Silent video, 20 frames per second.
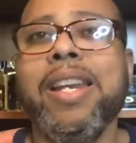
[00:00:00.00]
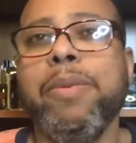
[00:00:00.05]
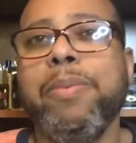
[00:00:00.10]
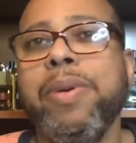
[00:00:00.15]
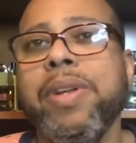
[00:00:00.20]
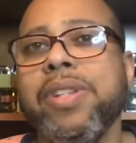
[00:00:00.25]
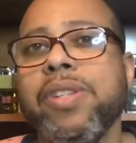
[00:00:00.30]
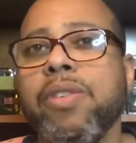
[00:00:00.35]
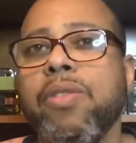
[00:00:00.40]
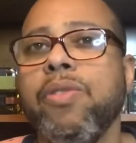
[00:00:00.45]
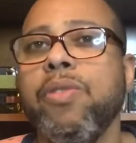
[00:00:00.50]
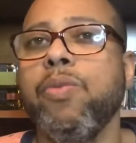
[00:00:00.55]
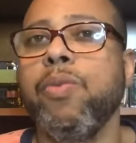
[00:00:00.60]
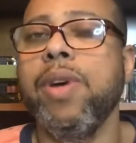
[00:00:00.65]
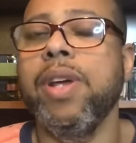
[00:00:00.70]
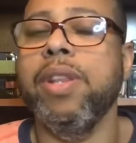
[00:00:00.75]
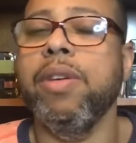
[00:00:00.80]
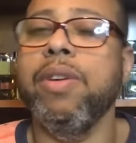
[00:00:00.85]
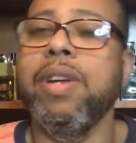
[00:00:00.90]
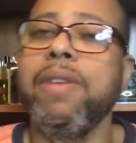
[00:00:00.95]
Depends on the
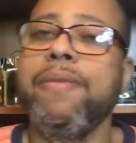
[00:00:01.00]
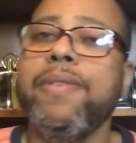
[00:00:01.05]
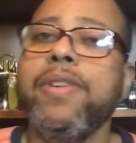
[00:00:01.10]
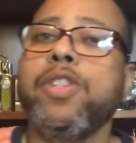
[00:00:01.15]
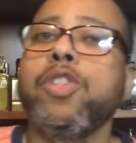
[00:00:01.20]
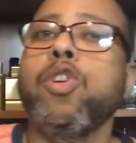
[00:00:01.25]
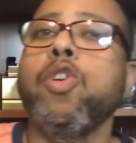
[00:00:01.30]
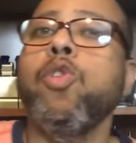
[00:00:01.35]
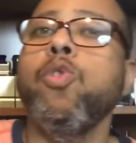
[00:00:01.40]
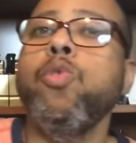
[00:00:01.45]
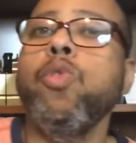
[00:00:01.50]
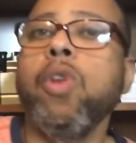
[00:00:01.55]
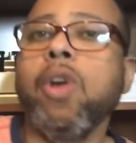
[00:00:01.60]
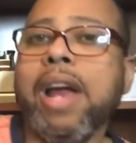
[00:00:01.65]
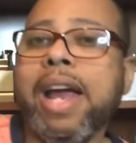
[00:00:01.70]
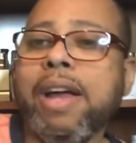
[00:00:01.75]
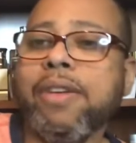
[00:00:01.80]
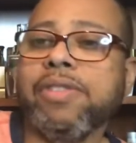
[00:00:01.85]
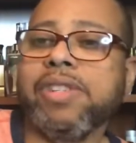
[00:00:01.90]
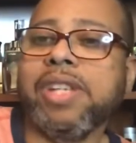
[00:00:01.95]
weather. If it's cooler
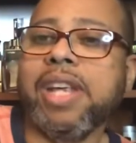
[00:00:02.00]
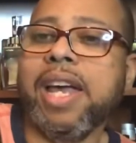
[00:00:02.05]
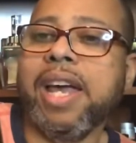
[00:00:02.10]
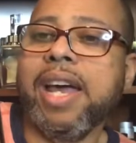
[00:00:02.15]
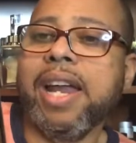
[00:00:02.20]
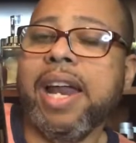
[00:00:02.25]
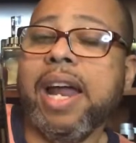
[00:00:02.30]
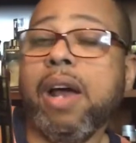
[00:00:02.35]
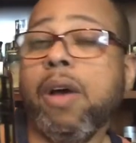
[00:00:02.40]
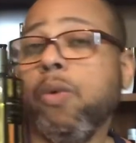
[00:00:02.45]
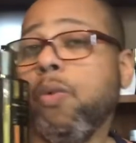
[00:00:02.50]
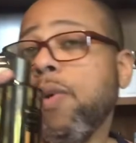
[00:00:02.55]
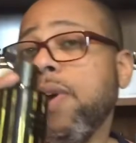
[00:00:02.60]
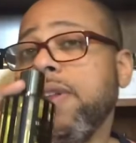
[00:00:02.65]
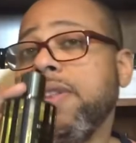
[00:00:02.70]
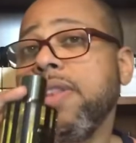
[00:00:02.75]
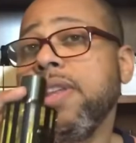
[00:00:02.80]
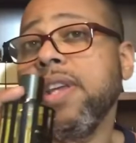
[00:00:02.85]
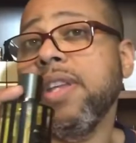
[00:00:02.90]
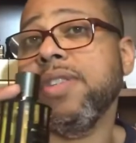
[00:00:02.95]
outside, I'll
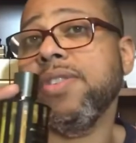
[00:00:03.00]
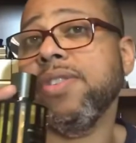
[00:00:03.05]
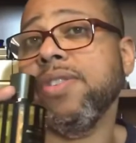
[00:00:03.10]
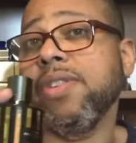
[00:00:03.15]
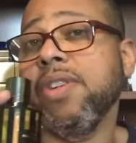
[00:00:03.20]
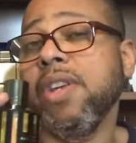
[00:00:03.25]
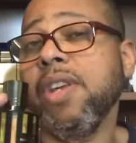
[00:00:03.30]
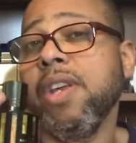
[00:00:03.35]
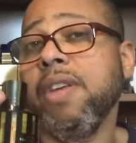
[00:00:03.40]
wear this.